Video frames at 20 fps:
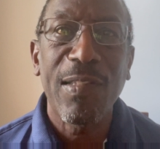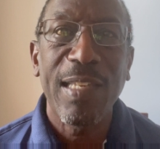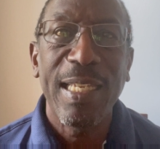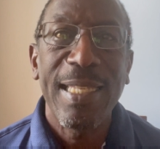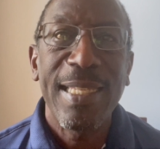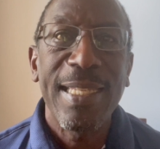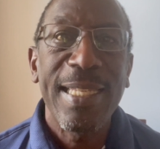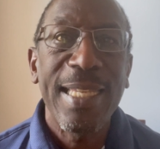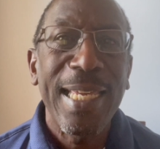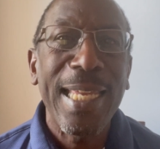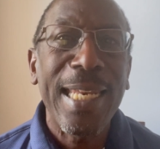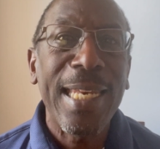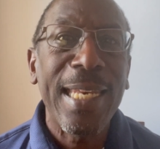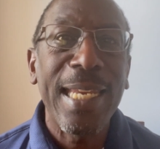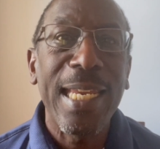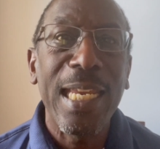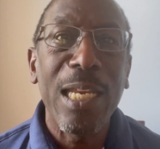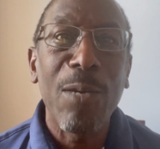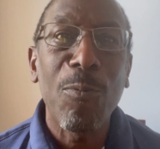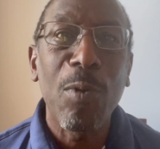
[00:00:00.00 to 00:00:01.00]
and then
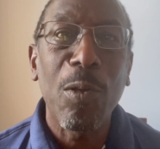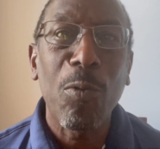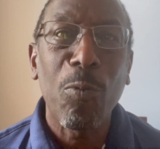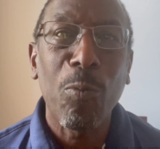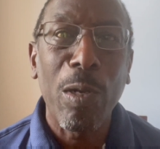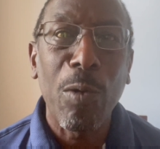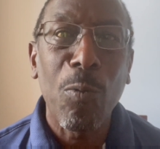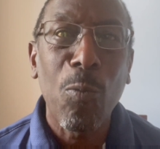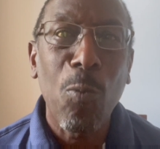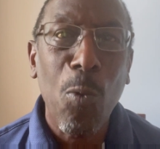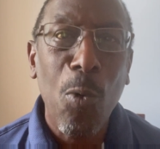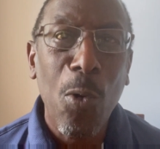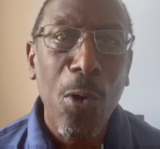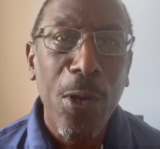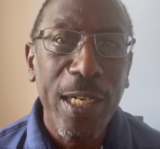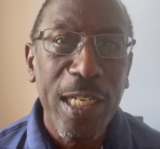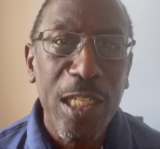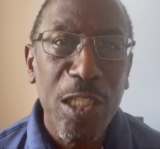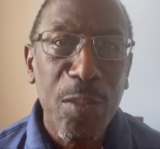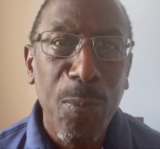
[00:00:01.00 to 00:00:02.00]
he will reward
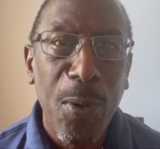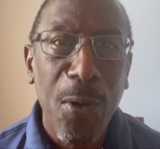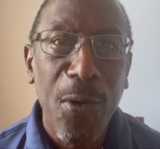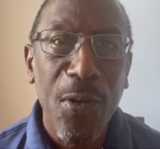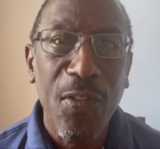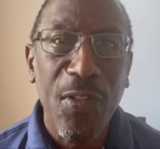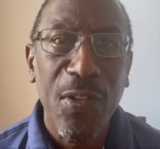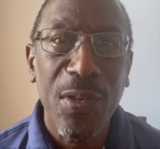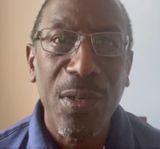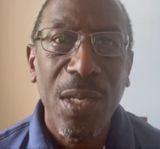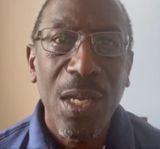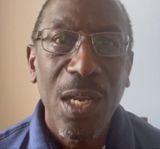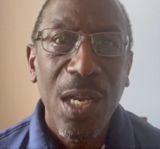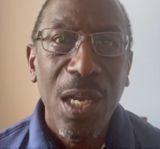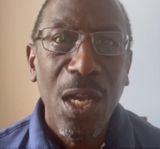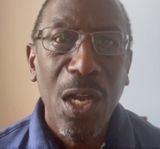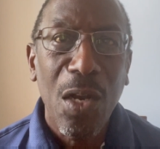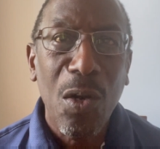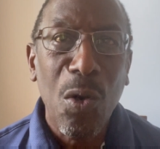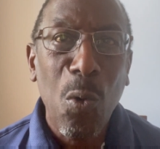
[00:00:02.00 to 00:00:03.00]
each person
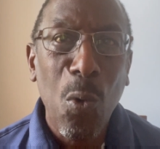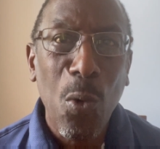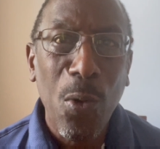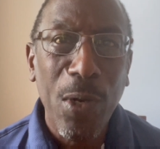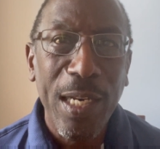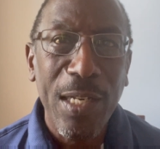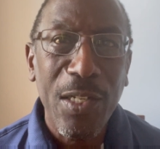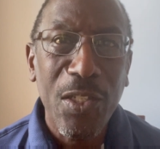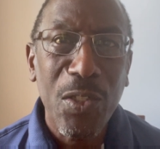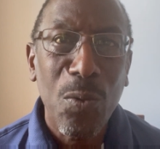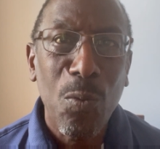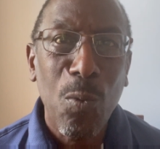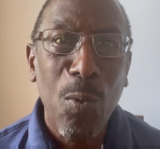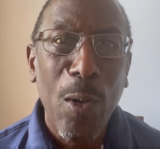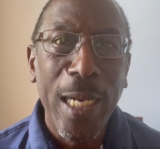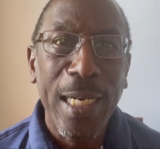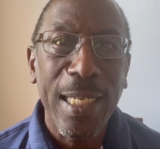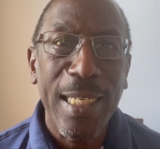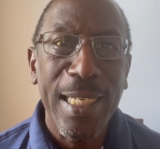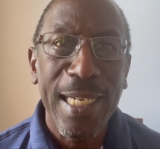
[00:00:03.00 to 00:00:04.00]
according to
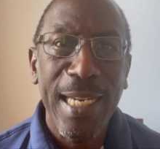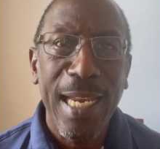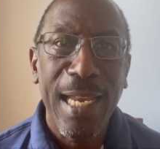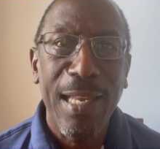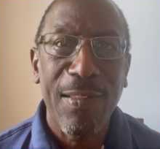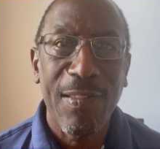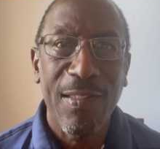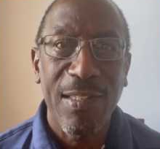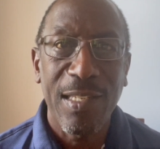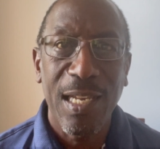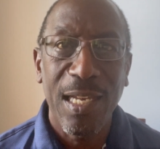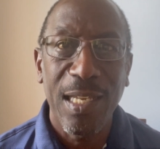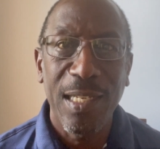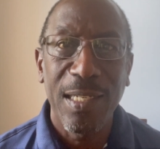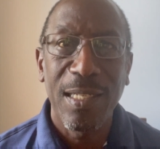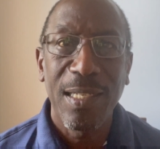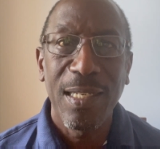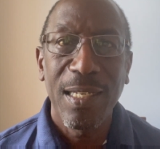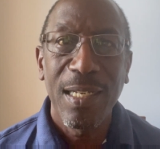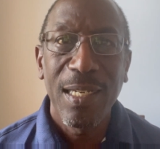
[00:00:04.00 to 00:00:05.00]
what he has
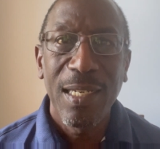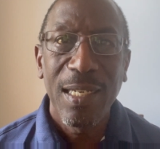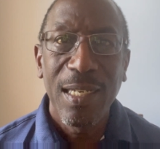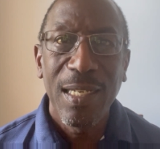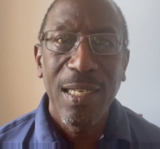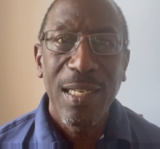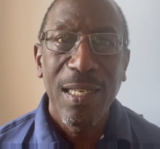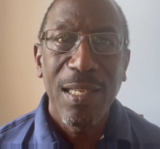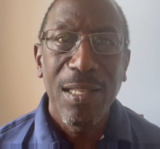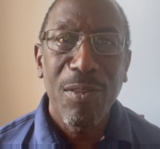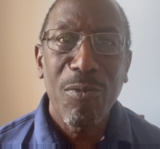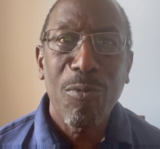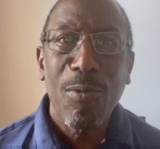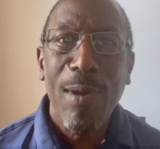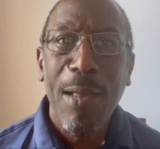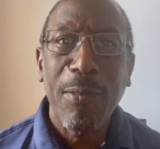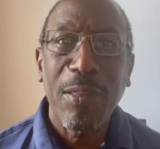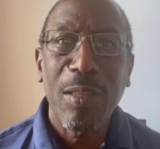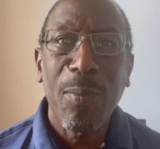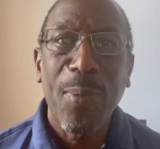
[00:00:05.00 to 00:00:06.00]
done."
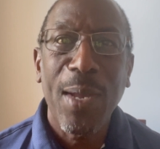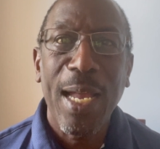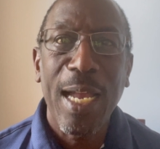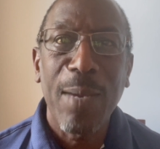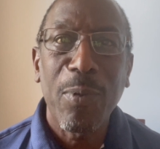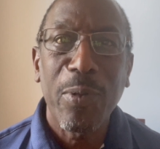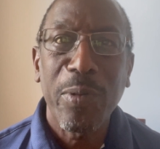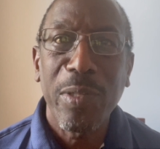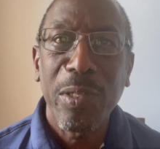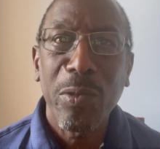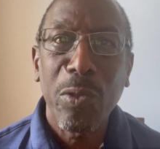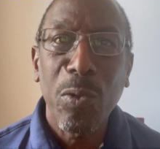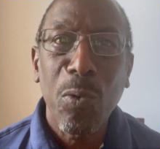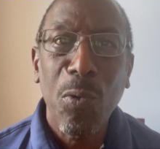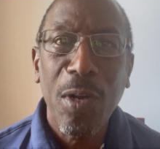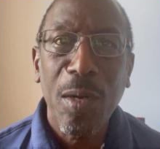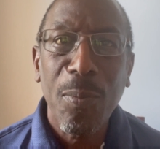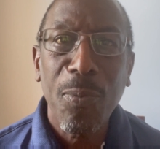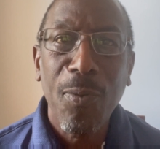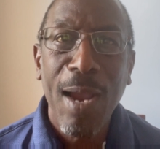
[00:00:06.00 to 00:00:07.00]
Throughout the Bible, the
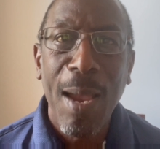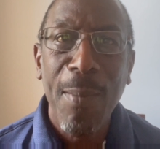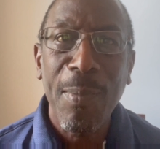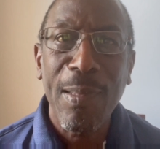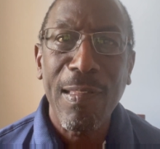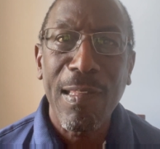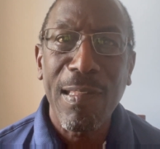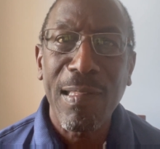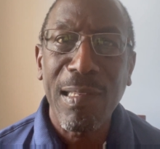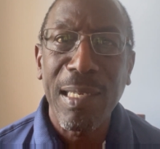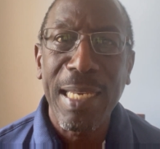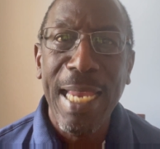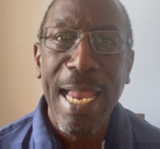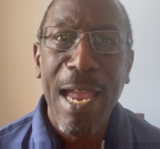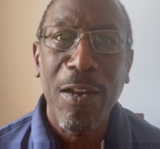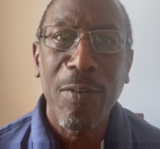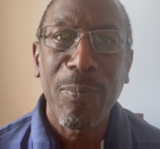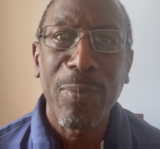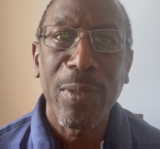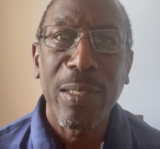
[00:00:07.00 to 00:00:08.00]
Lord promises
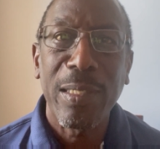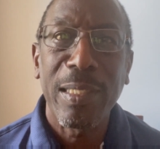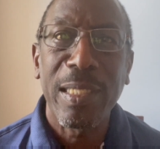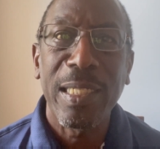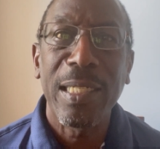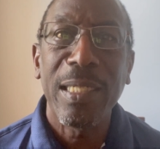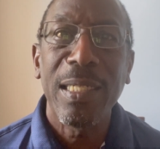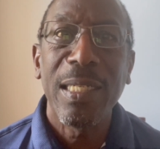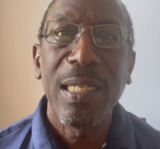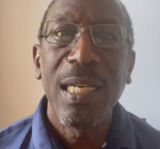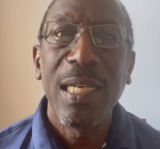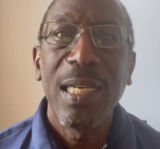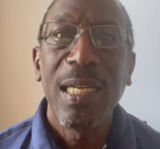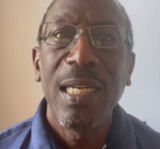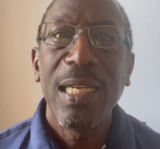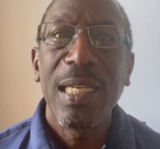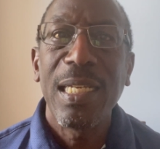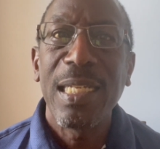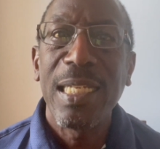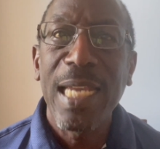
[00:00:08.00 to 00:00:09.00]
accountability,
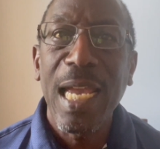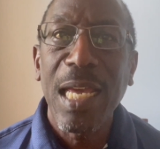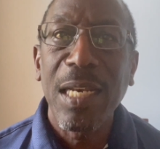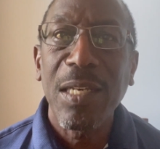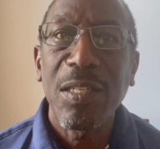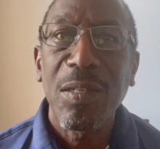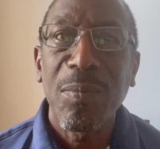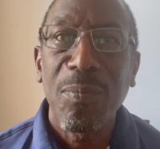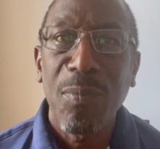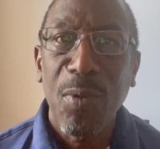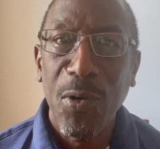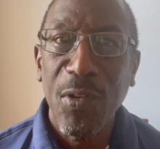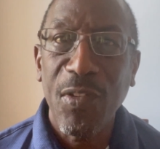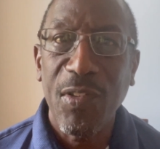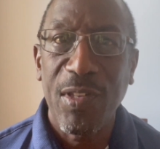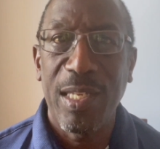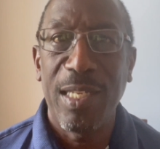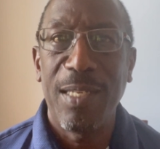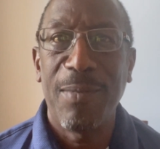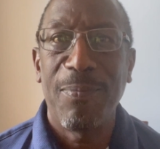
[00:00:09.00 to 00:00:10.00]
yet
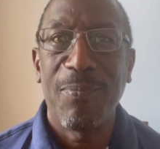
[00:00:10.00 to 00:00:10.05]
mercy.